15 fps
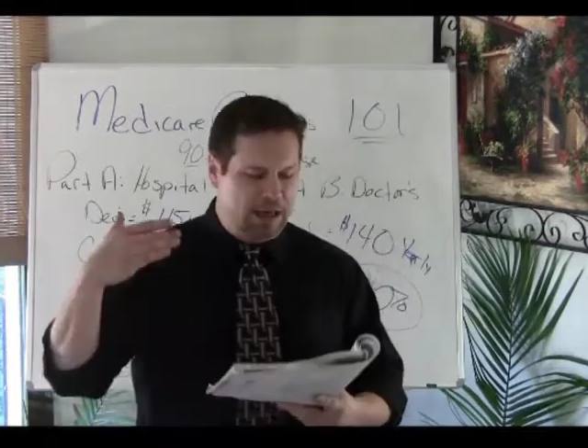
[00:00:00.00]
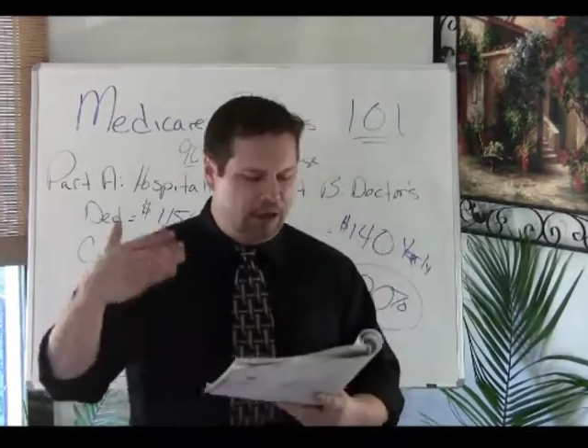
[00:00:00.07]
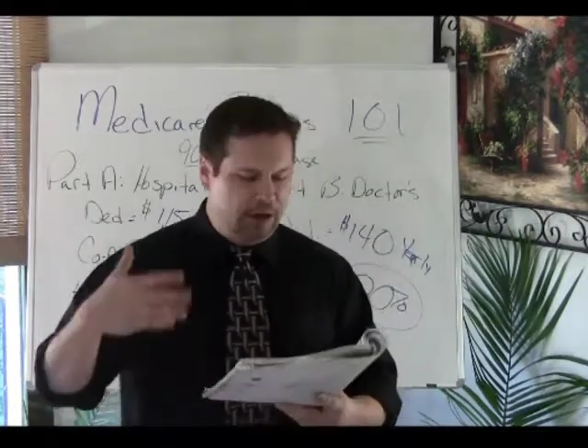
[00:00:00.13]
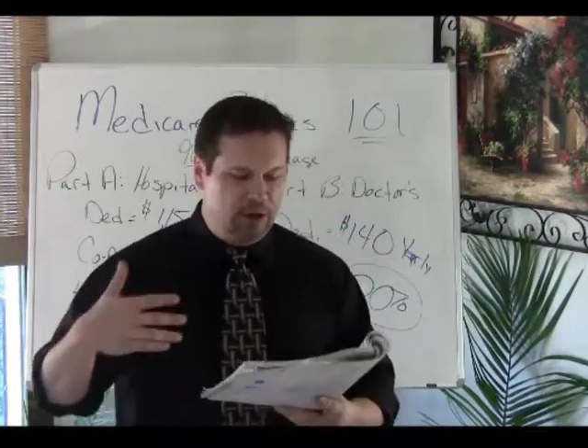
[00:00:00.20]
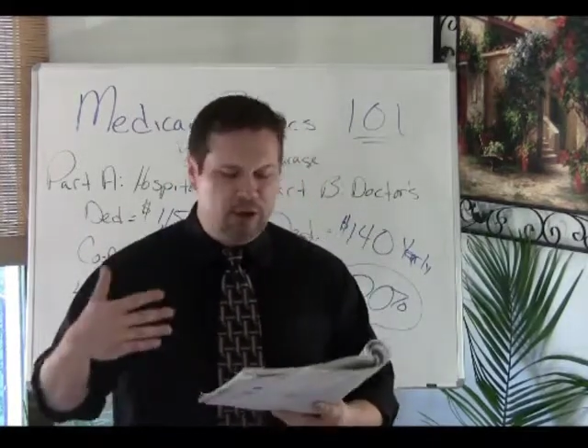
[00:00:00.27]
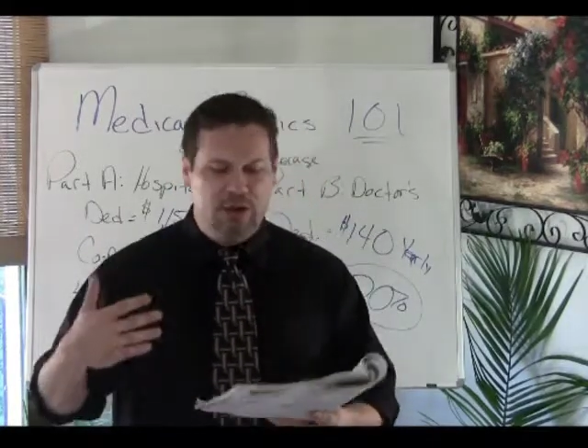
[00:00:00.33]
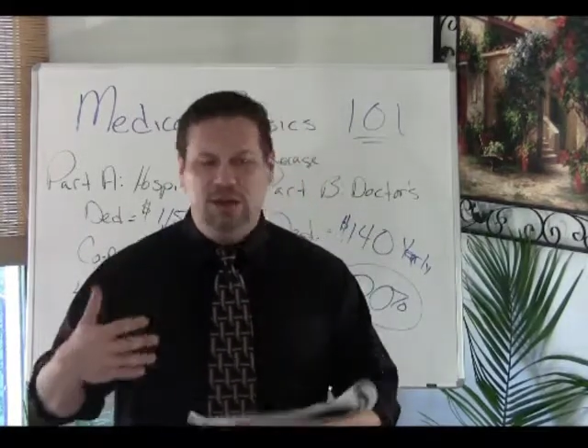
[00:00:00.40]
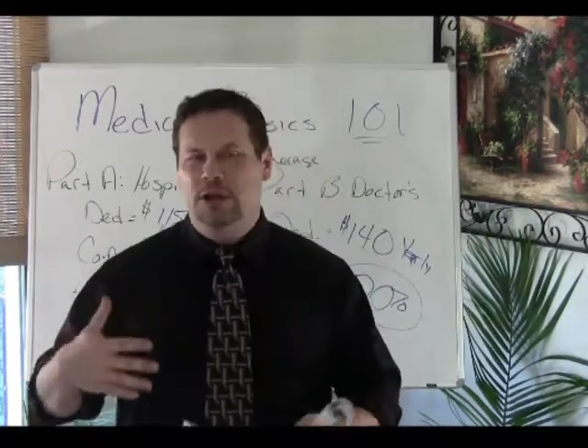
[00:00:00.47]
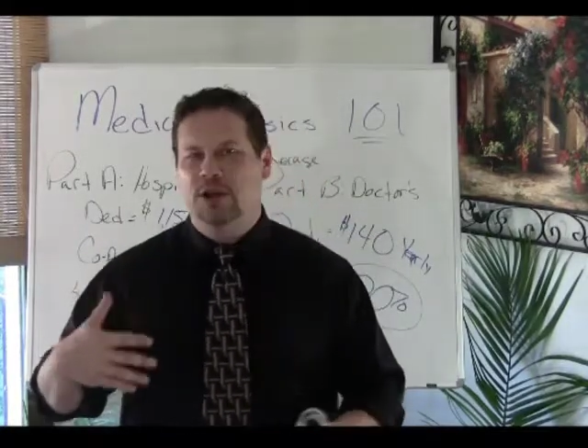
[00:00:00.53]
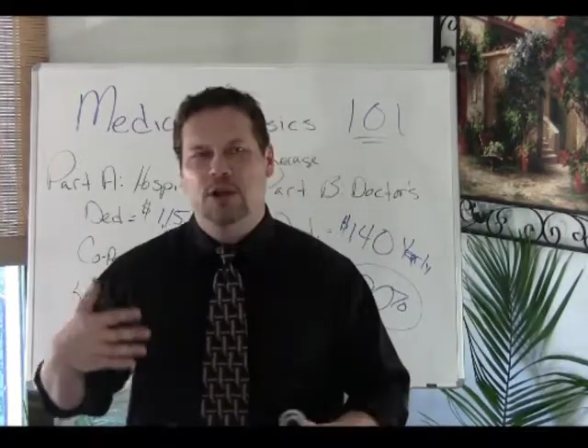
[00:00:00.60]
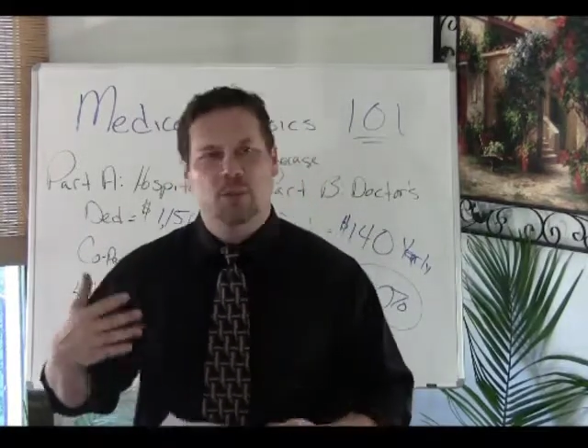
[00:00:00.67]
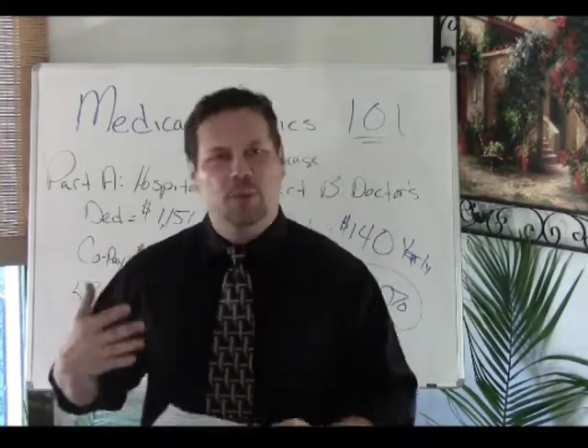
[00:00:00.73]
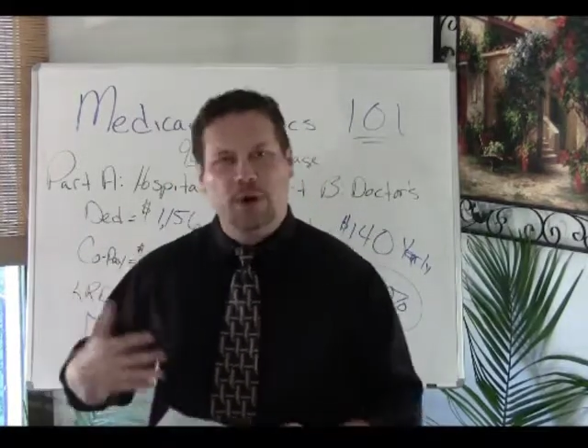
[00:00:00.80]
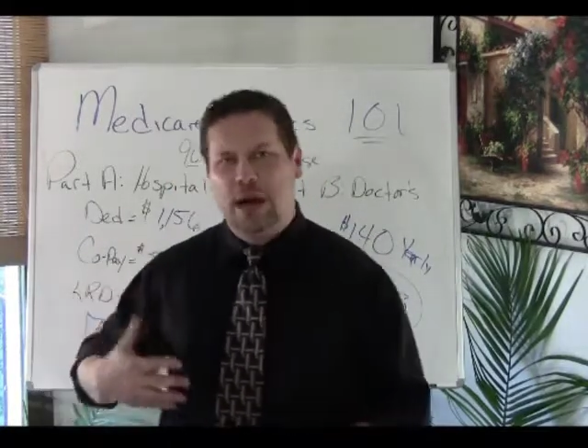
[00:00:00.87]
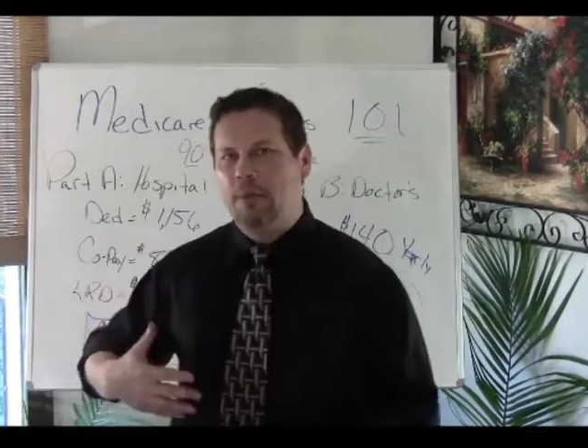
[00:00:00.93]

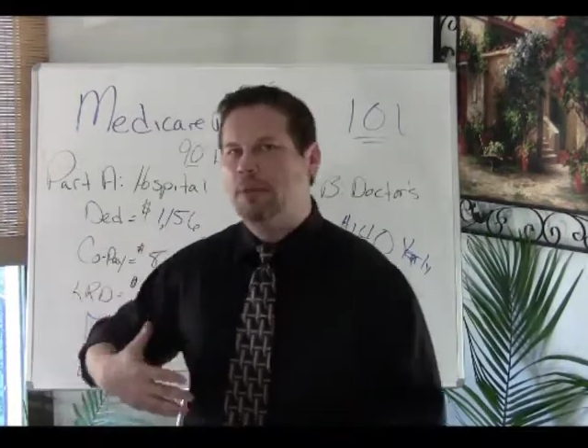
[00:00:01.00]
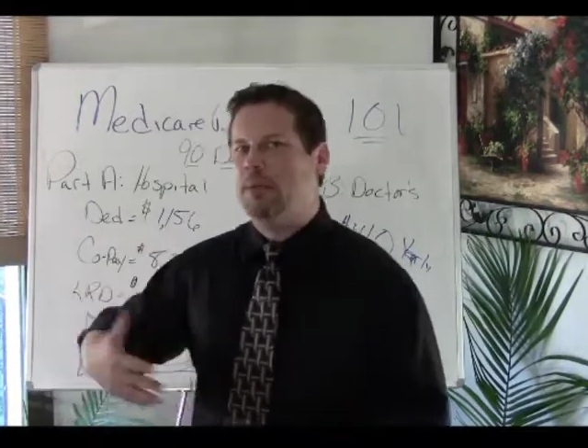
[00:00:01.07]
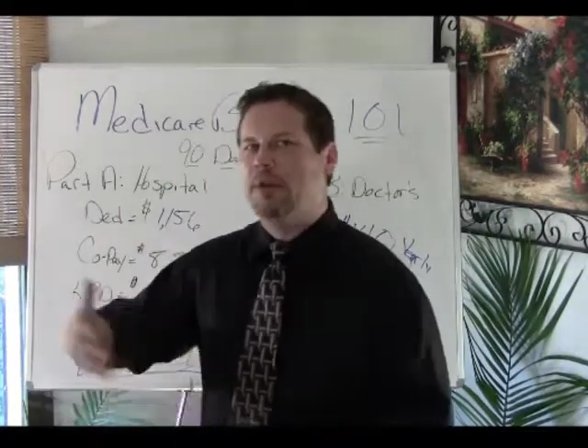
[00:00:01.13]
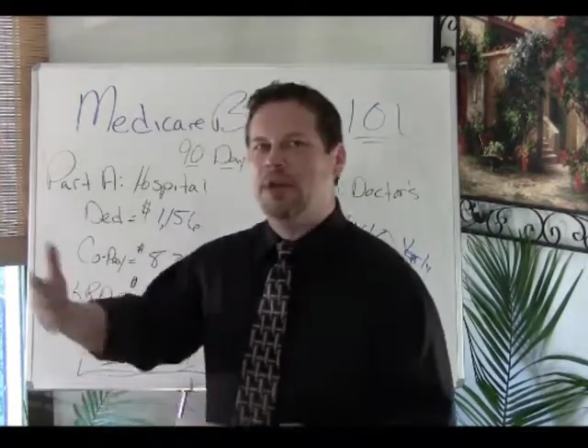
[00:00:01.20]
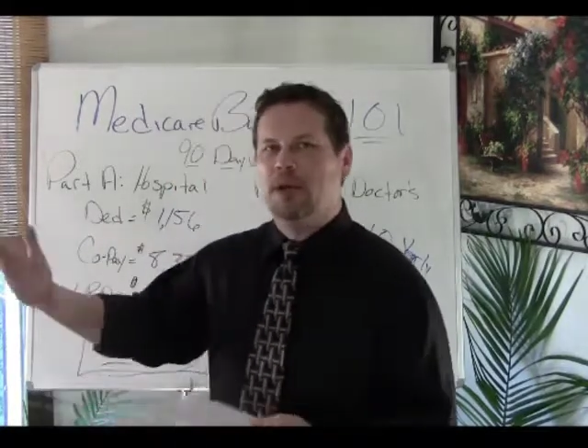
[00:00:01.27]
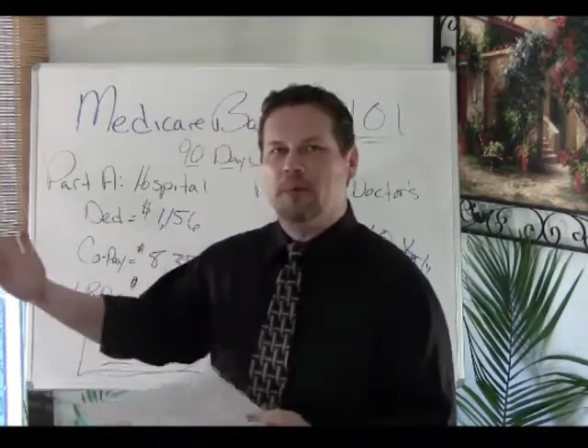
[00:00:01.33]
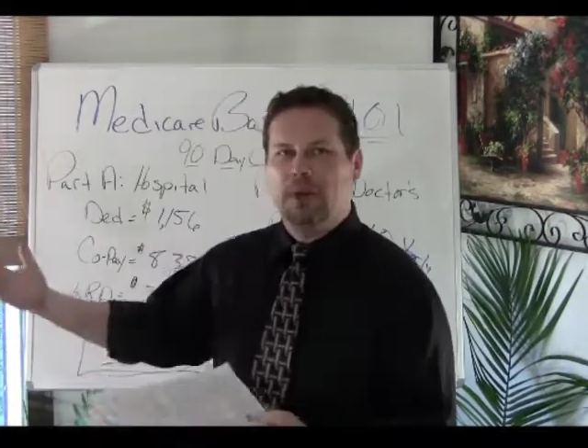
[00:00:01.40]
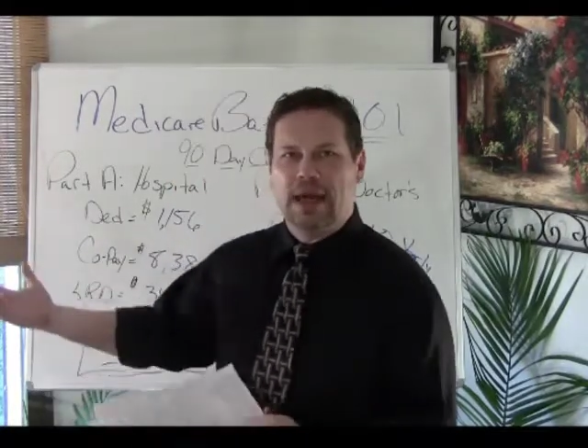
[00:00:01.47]
you're probably going to